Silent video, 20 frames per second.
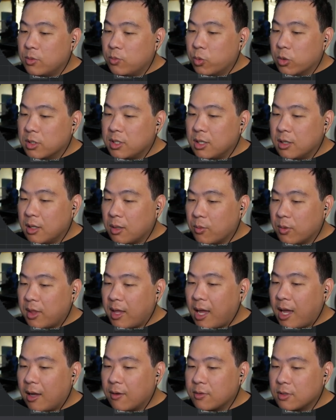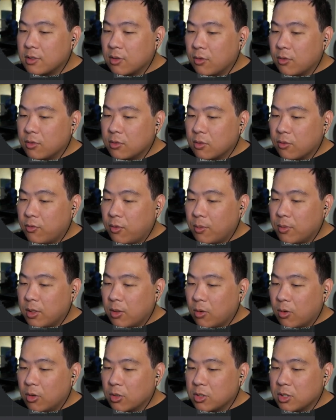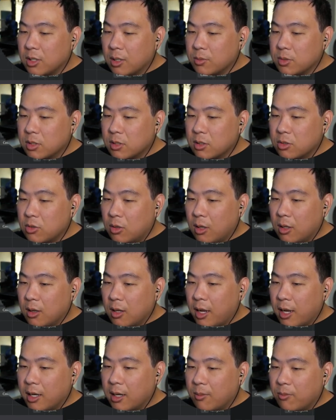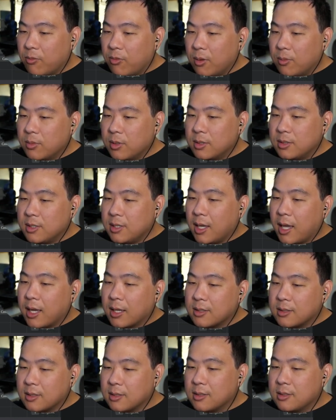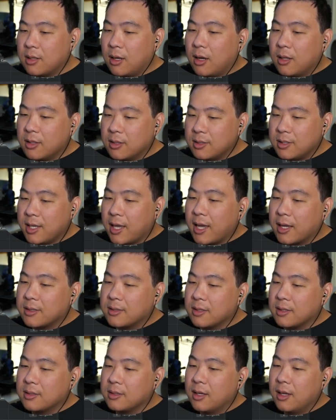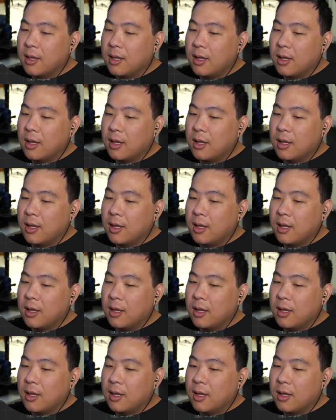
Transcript: We're dealing with half. So from the origin, I'm just going to draw a line up from the z-axis, on the z-axis.